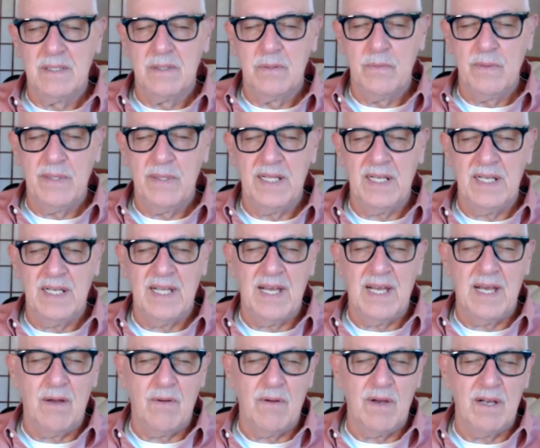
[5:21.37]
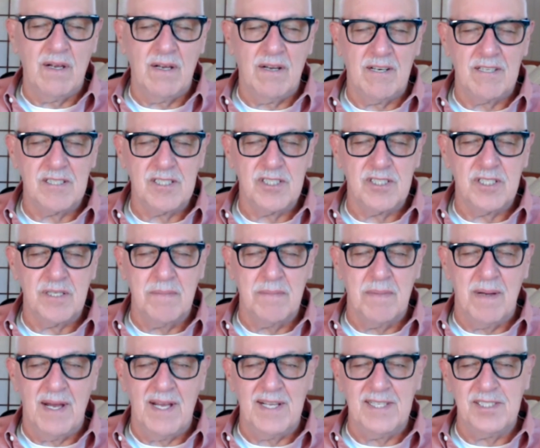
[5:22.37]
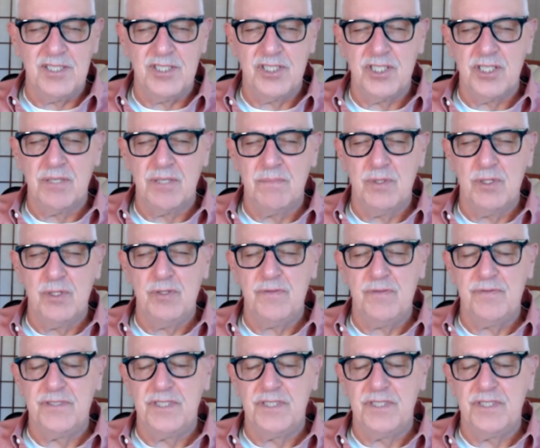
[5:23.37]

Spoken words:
We allow our hearts and minds to move